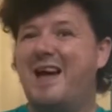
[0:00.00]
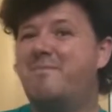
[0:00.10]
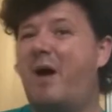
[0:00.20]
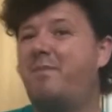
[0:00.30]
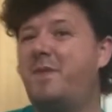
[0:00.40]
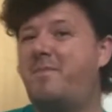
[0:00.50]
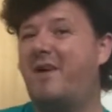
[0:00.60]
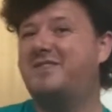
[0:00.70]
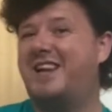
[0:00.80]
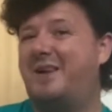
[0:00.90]
Bob the
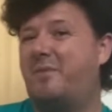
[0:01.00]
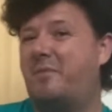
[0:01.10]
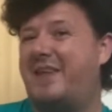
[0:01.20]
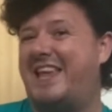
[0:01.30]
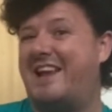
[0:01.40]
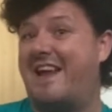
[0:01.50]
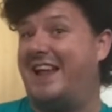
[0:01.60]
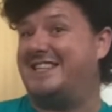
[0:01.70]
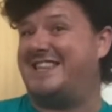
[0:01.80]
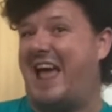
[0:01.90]
Builder will be here
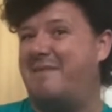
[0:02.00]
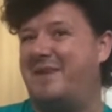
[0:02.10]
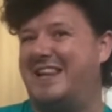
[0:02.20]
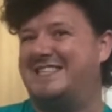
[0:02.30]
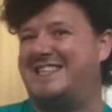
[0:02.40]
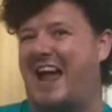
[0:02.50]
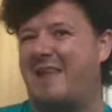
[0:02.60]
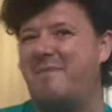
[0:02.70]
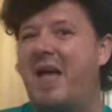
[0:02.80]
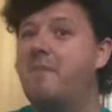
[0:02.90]
in 10 minutes
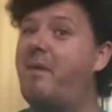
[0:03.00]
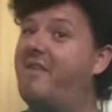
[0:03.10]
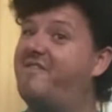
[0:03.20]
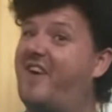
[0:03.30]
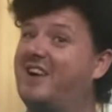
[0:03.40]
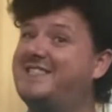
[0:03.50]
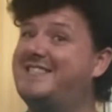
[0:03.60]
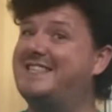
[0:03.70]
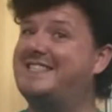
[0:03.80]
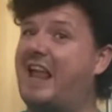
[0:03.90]
time, but first
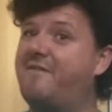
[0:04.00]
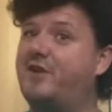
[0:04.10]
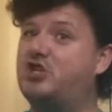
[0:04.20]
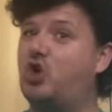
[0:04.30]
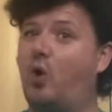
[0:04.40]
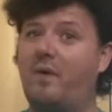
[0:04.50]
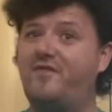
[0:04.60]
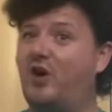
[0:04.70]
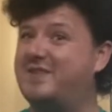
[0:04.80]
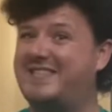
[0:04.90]
it's time for a show we've
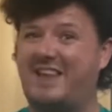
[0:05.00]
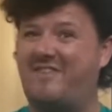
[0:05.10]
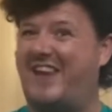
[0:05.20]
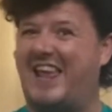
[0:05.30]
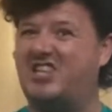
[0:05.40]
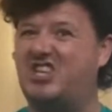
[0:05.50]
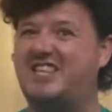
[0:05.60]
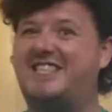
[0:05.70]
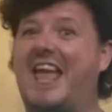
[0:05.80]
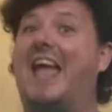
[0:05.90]
not seen for
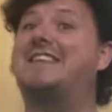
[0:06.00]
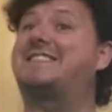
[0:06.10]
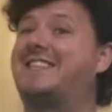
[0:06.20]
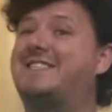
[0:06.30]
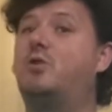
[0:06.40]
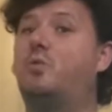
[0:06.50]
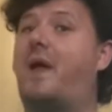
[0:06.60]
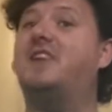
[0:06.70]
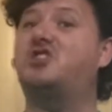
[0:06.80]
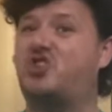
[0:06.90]
ages. It's Little
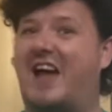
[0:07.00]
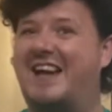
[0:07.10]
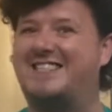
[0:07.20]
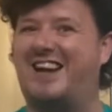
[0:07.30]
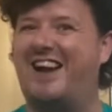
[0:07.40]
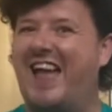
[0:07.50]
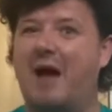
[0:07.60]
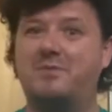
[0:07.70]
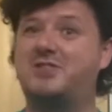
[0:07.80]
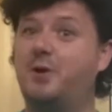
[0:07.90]
Red Tractor,
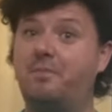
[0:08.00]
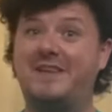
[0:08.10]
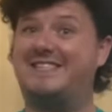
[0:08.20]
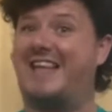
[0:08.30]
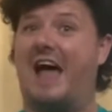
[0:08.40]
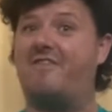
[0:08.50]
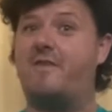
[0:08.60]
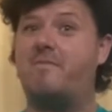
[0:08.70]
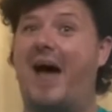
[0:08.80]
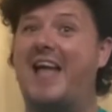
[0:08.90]
and we're so pleased to have
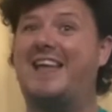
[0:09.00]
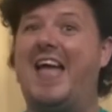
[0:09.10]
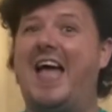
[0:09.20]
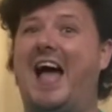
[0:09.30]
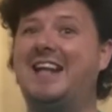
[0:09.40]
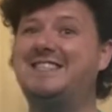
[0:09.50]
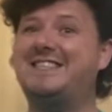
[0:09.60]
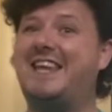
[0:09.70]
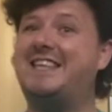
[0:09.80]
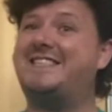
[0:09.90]
it back. And
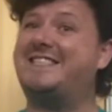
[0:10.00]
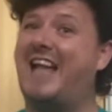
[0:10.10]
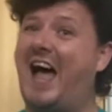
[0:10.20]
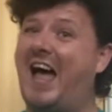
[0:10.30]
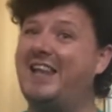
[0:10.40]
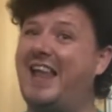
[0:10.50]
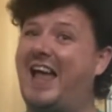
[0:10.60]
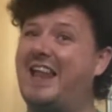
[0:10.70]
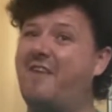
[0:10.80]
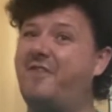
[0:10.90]
today Stan
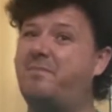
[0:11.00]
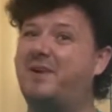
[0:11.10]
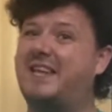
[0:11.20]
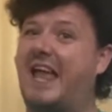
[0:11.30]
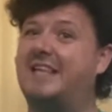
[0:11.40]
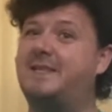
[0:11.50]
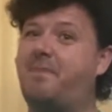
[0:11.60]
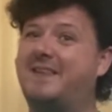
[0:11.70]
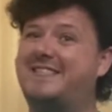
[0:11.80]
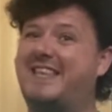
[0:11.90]
and everybody is a
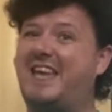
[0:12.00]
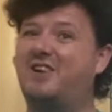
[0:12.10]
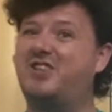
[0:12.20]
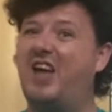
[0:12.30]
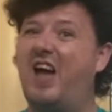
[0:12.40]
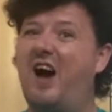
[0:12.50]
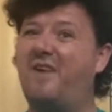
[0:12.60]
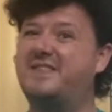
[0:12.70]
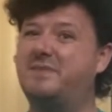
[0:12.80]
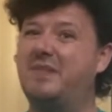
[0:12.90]
bit scared of
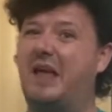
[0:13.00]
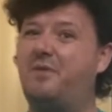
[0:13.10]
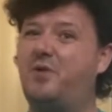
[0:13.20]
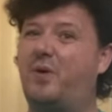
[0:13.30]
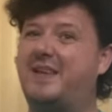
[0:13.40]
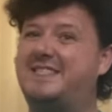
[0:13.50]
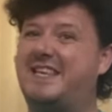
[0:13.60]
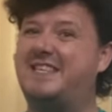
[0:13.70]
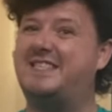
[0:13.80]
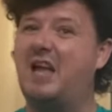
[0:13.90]
some loud
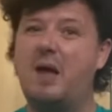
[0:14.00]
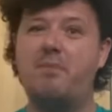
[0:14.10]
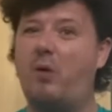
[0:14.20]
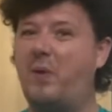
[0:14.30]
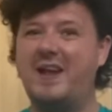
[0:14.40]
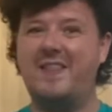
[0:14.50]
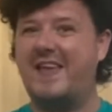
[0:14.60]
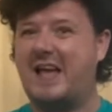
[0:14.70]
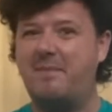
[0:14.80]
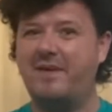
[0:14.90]
noises, but where are they
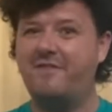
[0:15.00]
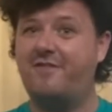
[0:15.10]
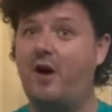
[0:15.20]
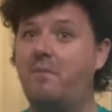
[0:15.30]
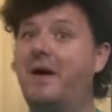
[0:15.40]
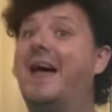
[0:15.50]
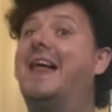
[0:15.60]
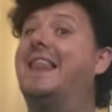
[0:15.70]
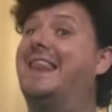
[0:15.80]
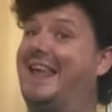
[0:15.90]
coming from?
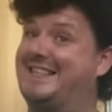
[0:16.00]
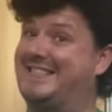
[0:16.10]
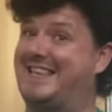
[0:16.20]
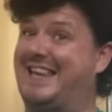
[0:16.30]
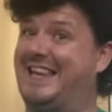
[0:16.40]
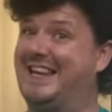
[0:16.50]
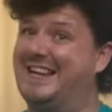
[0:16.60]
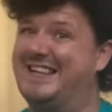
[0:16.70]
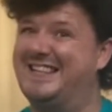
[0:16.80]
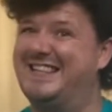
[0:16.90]
Let's see.
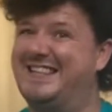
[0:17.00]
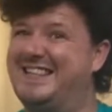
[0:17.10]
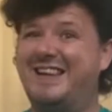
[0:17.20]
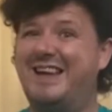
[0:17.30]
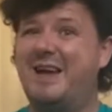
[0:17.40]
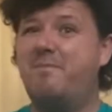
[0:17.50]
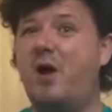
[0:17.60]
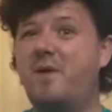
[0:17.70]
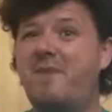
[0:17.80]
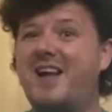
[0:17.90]

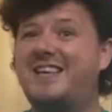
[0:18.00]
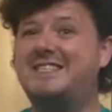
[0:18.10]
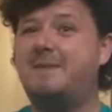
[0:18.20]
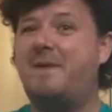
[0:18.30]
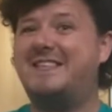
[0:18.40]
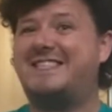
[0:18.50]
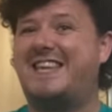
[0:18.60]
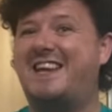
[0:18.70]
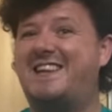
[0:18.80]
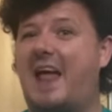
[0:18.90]
Poor Muck is a bit
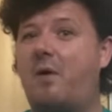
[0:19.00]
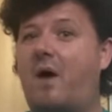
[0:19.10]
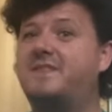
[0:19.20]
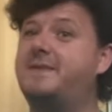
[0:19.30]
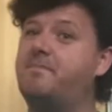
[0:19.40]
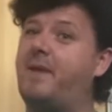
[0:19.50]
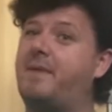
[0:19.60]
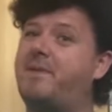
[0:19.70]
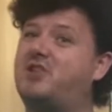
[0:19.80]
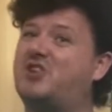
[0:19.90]
scared now of some
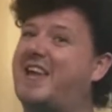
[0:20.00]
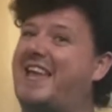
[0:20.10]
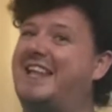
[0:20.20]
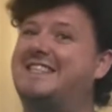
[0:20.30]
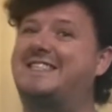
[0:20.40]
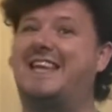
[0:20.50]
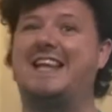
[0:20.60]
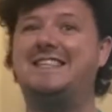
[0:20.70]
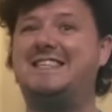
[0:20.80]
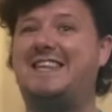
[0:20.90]
baby dragons
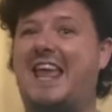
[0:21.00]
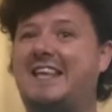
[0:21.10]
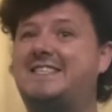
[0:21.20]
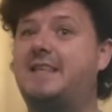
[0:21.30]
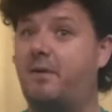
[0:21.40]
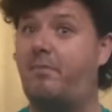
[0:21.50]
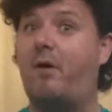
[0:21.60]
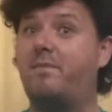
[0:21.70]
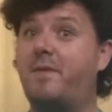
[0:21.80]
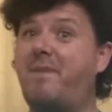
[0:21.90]
in today's
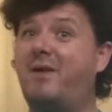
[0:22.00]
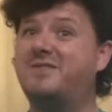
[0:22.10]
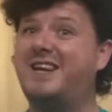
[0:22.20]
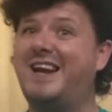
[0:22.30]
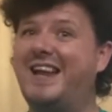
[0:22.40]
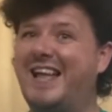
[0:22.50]
Bob the Builder.